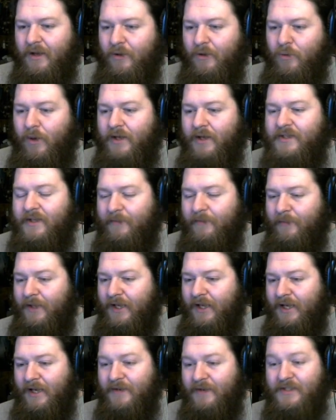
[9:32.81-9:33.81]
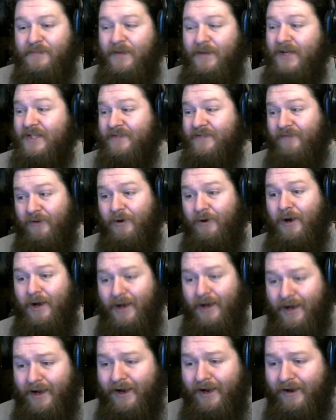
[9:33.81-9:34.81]
Quantum Leap, if speed is 4 or
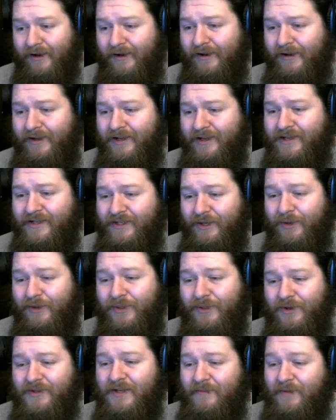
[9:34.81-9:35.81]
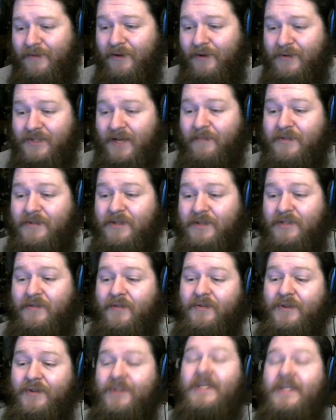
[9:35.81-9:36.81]
higher, deal 13 bonus damage on
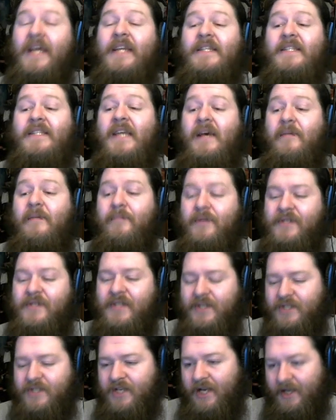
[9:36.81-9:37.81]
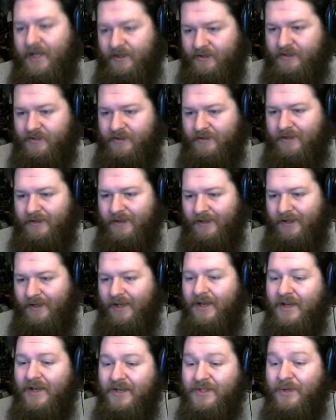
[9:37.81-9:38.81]
something that's at 10% chance.
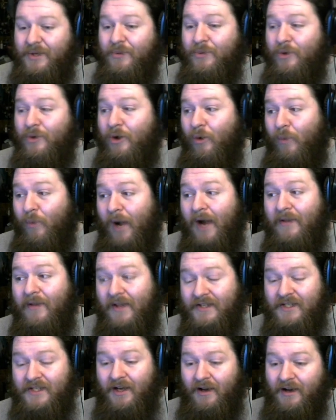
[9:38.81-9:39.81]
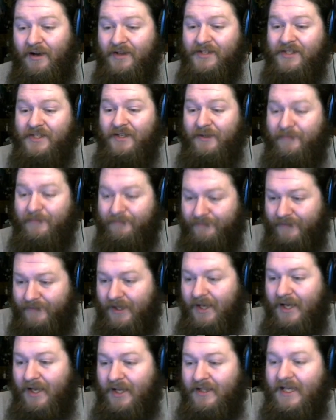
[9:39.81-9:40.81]
So, while that's awesome,
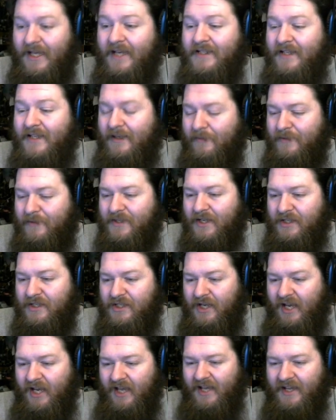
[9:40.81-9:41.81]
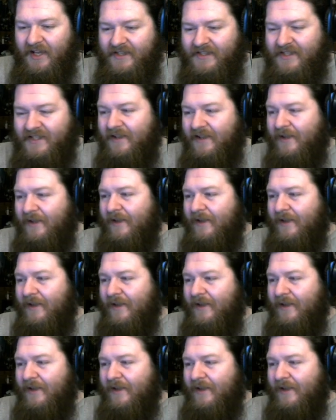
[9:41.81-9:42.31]
that 10% chance